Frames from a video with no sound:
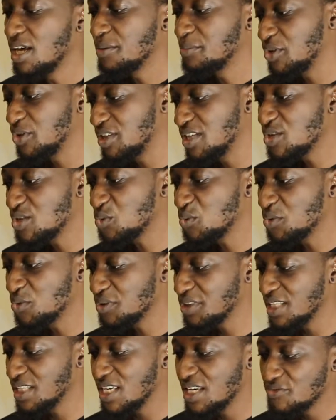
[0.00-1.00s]
But this
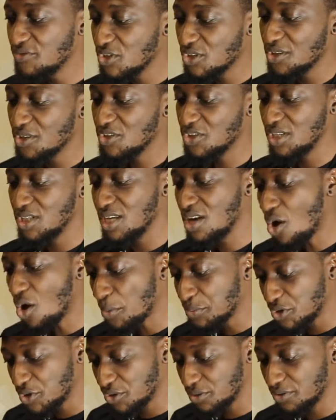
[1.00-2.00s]
one gives us the
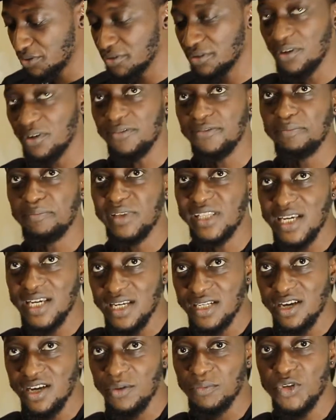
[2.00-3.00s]
option of
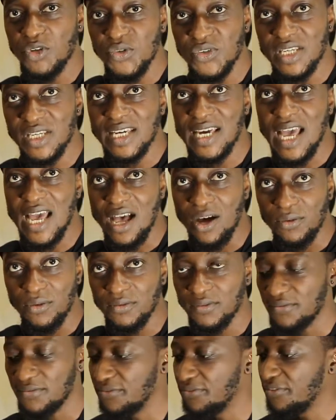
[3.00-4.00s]
playing our music
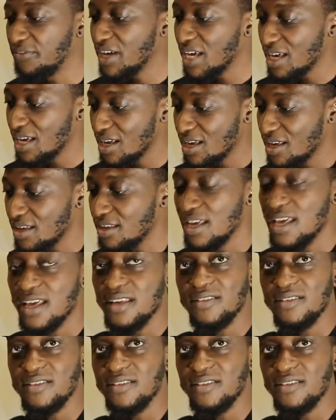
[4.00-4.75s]
out via